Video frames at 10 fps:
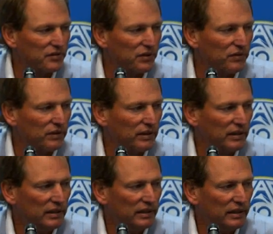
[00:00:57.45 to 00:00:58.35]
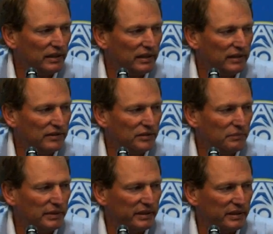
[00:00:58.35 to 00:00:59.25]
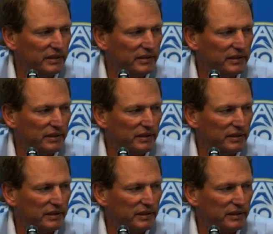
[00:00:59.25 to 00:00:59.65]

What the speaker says: So it should be a